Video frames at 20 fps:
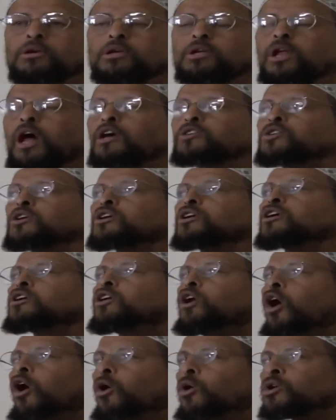He doesn't
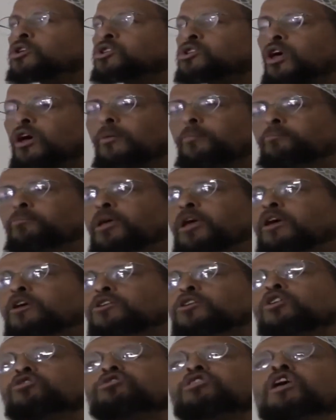encourage them
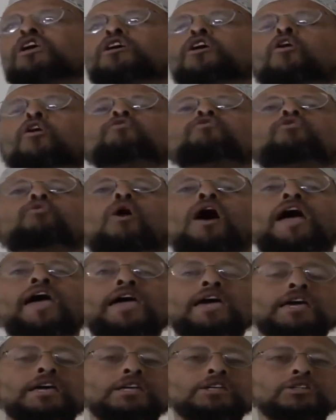to think of
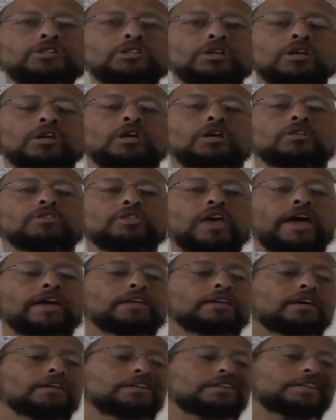ways
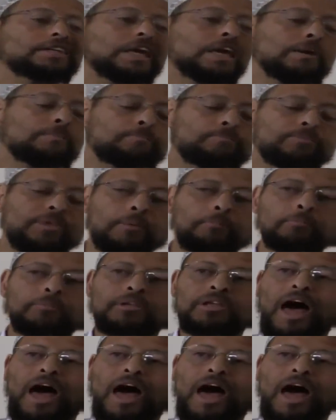they can keep them